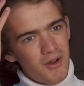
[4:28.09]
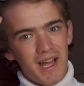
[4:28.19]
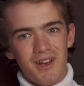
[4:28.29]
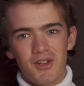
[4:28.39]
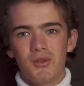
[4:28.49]

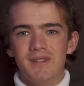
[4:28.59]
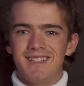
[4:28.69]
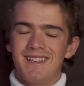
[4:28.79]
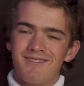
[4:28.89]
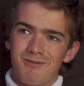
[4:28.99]
I also
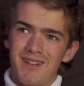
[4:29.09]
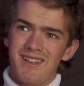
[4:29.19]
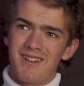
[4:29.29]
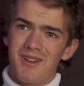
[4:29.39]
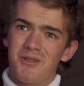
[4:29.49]
didn't really
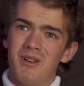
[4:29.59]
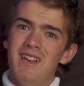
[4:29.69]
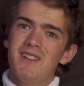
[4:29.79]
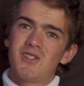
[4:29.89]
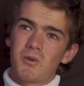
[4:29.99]
know
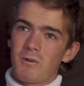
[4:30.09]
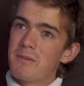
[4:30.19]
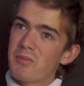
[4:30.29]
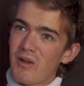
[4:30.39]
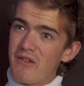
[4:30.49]

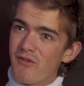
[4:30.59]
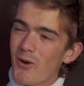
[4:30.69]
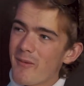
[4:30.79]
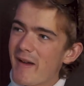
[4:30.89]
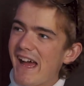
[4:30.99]
screenplay
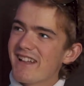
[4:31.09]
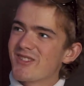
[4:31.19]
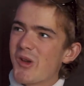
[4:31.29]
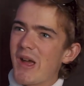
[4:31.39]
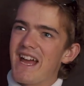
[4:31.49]
format,
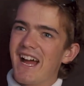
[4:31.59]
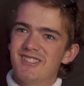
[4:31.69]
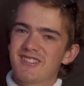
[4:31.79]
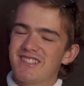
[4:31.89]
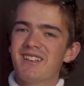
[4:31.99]
so I
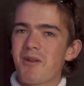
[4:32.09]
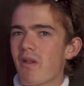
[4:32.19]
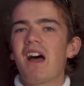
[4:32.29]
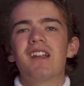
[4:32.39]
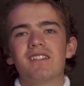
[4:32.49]
just didn't
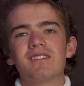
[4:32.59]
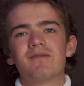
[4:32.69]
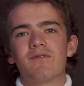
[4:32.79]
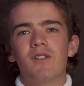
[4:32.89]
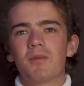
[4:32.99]
apply to
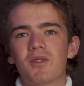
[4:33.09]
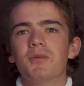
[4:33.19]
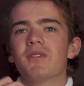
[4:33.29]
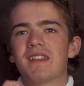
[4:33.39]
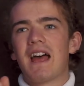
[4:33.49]
film
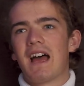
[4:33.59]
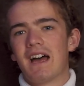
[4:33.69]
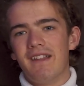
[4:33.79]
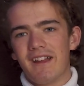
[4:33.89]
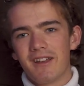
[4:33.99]
schools that
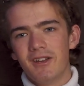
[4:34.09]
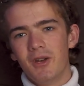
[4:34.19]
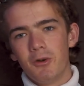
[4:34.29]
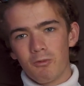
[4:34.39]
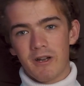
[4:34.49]
had
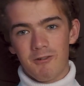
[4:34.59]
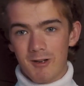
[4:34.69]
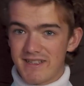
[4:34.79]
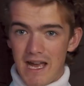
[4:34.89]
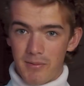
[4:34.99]

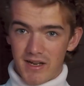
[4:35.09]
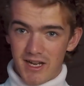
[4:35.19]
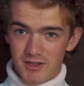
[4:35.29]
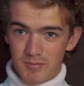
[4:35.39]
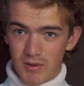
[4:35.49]
rigorous
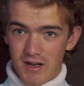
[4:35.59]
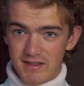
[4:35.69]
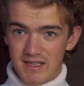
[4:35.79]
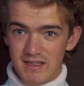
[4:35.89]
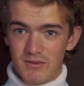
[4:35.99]
application
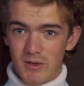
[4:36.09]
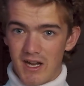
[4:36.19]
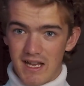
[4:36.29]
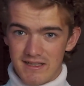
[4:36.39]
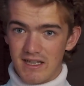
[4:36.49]
process where I
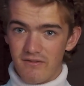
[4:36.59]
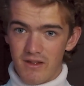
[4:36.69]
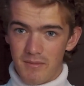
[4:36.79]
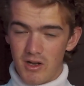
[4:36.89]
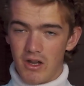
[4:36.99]
had to give
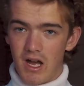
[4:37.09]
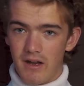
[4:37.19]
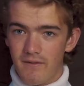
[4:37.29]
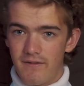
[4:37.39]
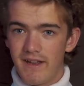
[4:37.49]
them a lot
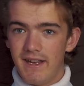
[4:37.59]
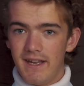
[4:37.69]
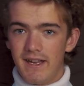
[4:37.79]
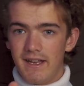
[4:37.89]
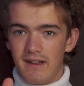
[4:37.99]
of
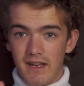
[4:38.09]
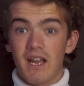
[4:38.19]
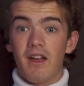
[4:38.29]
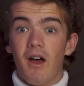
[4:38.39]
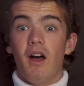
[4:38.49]

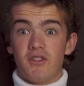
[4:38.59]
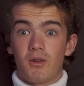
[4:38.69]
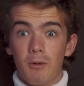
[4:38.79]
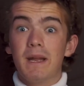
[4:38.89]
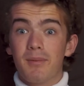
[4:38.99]
a
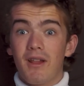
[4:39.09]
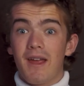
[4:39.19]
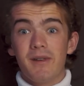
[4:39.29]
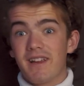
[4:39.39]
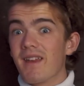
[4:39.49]

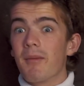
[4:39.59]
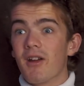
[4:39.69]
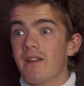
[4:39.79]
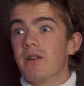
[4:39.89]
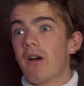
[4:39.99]
screenplay because I
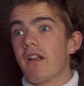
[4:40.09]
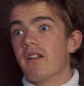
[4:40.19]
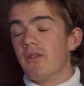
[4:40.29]
barely knew how to do